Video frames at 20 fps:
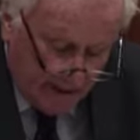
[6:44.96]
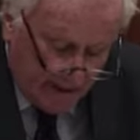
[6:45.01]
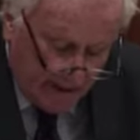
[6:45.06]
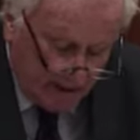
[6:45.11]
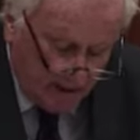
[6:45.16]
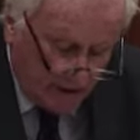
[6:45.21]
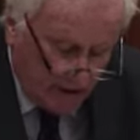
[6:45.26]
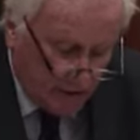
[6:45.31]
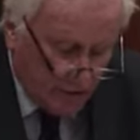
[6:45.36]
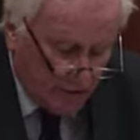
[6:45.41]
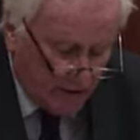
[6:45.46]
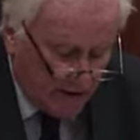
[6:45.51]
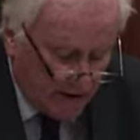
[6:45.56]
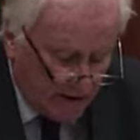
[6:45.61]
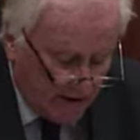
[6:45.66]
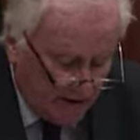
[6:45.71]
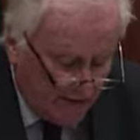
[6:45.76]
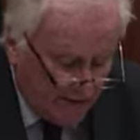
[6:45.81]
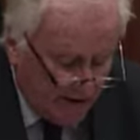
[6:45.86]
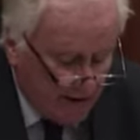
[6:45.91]
had
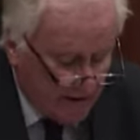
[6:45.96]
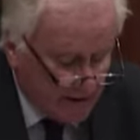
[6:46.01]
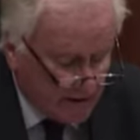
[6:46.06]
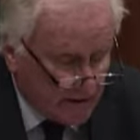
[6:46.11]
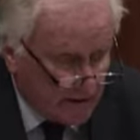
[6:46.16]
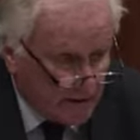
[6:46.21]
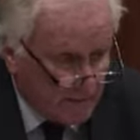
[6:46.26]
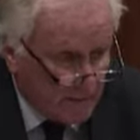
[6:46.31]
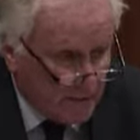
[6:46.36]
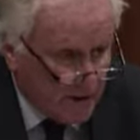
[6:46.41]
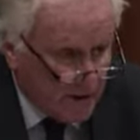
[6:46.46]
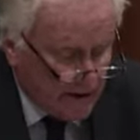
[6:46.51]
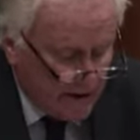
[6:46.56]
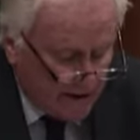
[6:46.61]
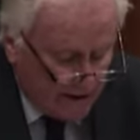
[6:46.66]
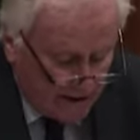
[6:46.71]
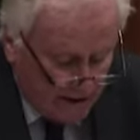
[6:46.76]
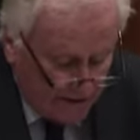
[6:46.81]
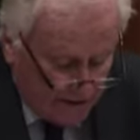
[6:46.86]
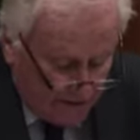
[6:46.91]
knowingly failed to
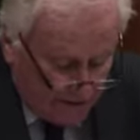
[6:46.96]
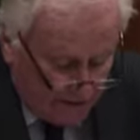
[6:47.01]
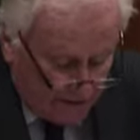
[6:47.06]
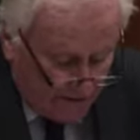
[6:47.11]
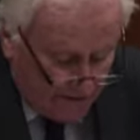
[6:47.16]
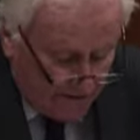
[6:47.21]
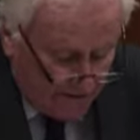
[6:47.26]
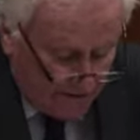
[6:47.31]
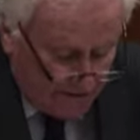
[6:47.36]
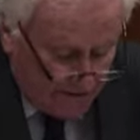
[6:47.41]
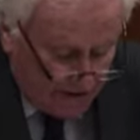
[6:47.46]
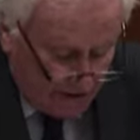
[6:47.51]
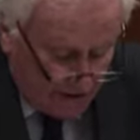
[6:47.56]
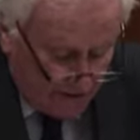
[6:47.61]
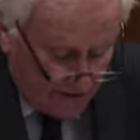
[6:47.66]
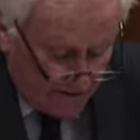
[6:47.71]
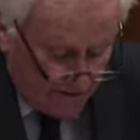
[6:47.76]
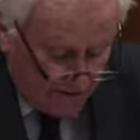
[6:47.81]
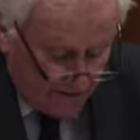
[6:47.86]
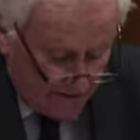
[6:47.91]
comply with the
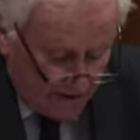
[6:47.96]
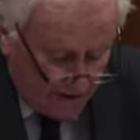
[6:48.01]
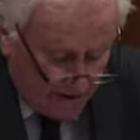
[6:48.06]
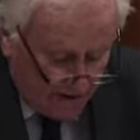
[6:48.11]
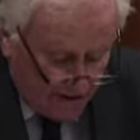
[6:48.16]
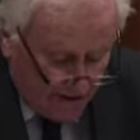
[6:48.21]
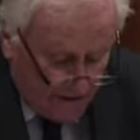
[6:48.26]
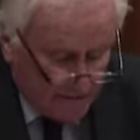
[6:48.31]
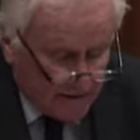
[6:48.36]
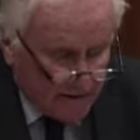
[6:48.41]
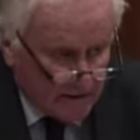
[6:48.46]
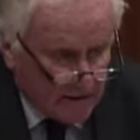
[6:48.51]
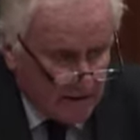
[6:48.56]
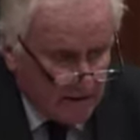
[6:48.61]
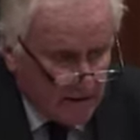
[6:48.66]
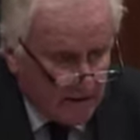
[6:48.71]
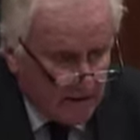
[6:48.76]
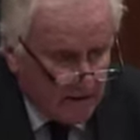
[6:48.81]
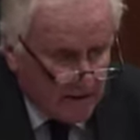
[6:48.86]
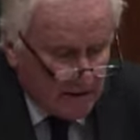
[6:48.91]
terms of any agreement
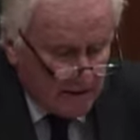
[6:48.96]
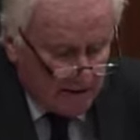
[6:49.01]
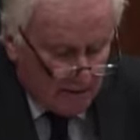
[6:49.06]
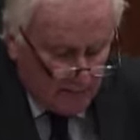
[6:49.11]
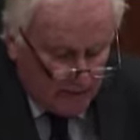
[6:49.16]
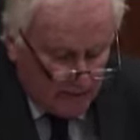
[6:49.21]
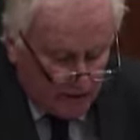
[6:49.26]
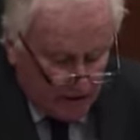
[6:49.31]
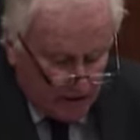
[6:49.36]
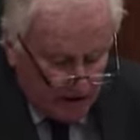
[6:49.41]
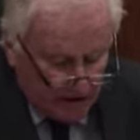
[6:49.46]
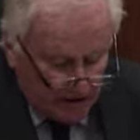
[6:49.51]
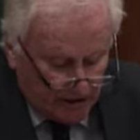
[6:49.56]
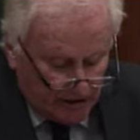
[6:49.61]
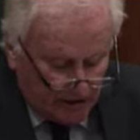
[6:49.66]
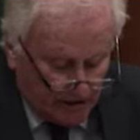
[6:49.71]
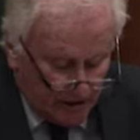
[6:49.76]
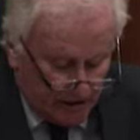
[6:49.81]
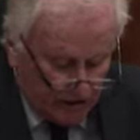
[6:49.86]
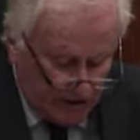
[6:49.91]
which he
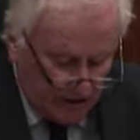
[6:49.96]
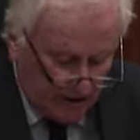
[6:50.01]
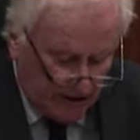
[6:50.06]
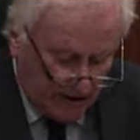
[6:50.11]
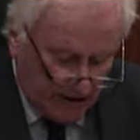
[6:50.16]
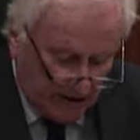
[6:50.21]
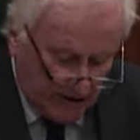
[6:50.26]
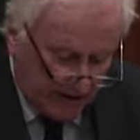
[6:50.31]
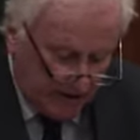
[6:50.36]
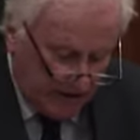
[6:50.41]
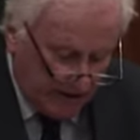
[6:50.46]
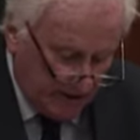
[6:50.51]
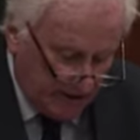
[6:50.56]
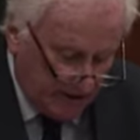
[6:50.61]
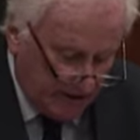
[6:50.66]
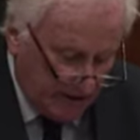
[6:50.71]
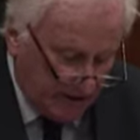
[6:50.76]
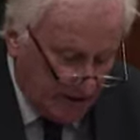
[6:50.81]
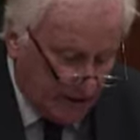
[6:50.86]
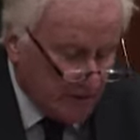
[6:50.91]
or she had
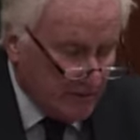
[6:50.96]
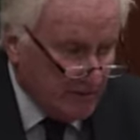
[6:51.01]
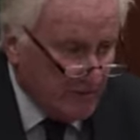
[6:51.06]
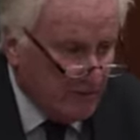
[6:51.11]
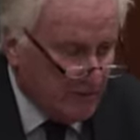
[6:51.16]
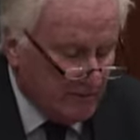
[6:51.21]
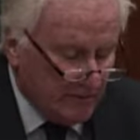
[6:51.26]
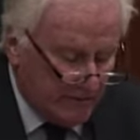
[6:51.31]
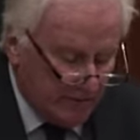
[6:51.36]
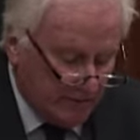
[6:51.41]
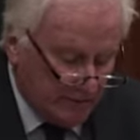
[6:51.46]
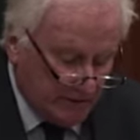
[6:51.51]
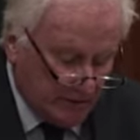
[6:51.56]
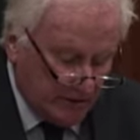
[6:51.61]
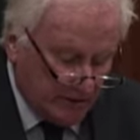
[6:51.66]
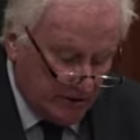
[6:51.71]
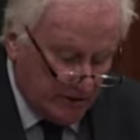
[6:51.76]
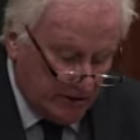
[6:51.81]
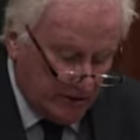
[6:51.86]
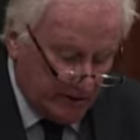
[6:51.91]
entered into with the
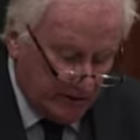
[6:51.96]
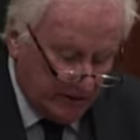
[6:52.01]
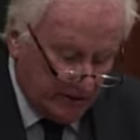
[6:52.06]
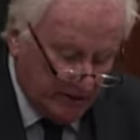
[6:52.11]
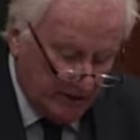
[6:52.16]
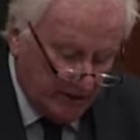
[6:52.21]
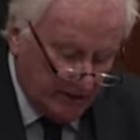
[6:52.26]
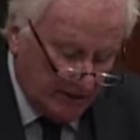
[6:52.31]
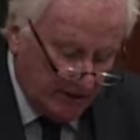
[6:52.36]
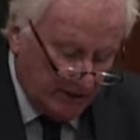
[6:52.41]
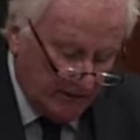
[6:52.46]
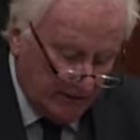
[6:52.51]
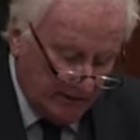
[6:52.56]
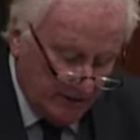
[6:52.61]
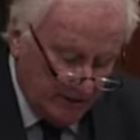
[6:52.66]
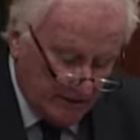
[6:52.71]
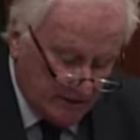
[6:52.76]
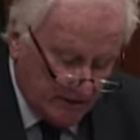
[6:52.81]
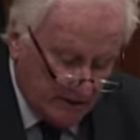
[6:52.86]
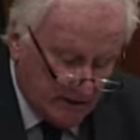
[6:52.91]
prosecuting
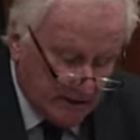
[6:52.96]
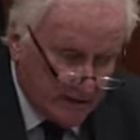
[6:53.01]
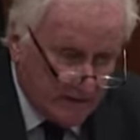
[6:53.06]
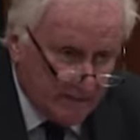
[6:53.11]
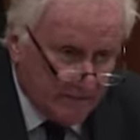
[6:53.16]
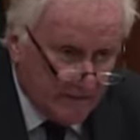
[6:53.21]
authorities.